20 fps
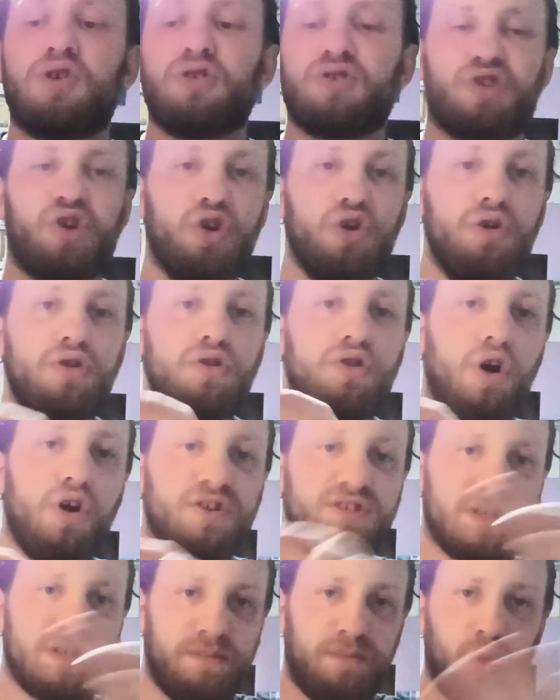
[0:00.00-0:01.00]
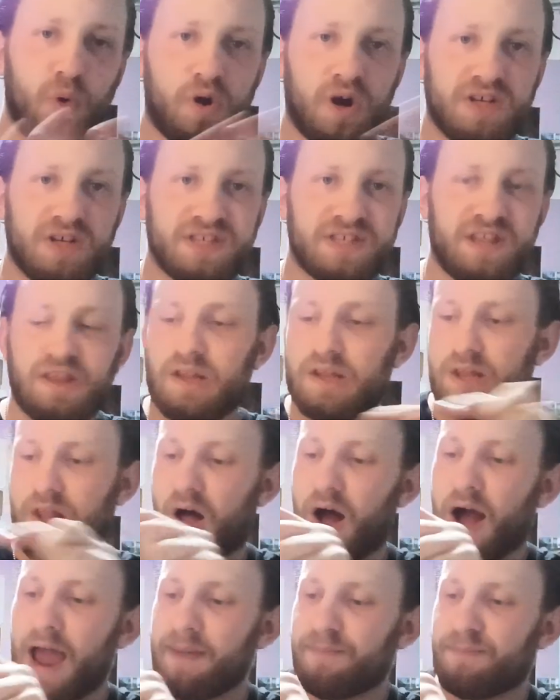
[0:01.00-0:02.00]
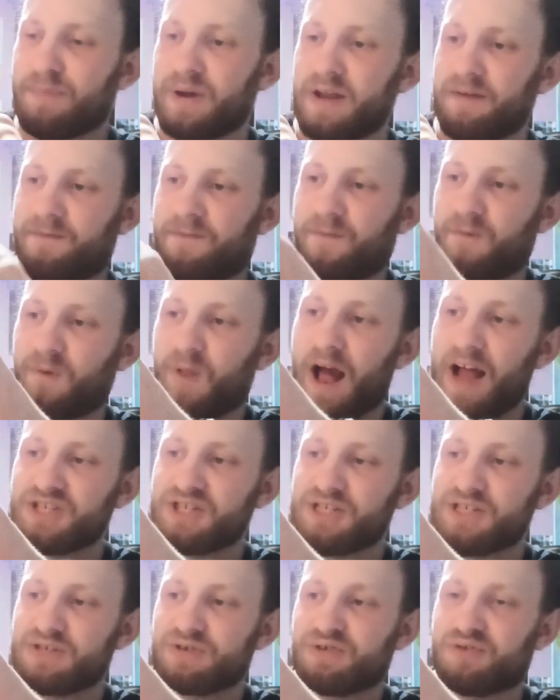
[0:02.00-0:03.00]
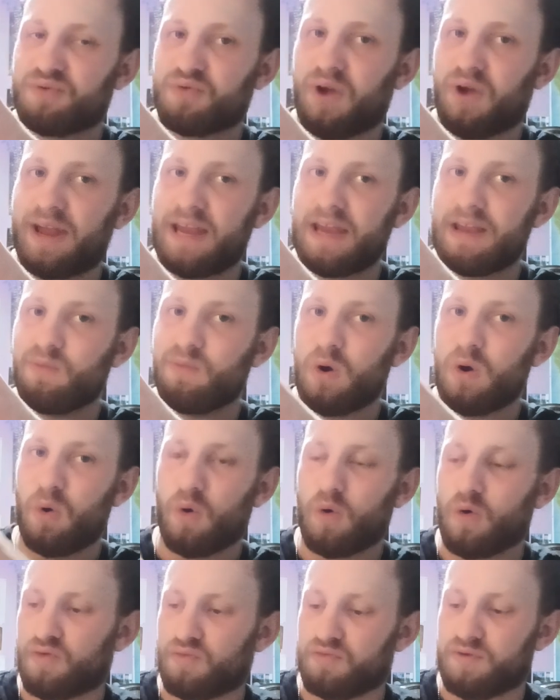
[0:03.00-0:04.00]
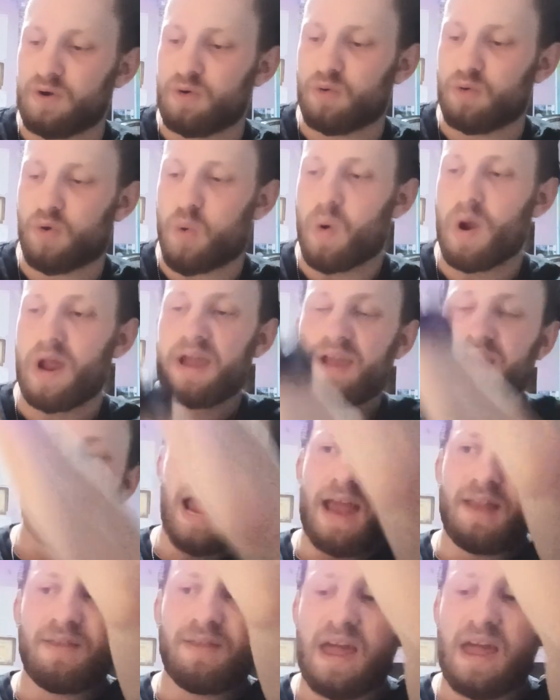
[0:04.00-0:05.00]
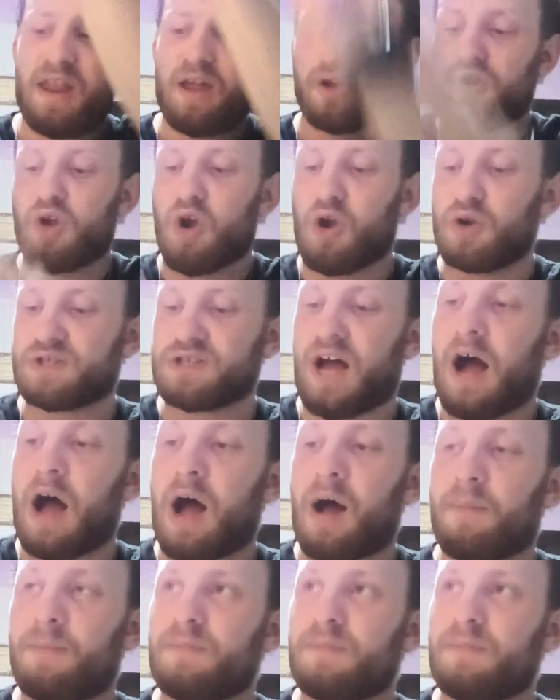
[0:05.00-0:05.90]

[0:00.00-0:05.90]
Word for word: too noticeable because of the light, but it flashes green real, real quick and then it goes up.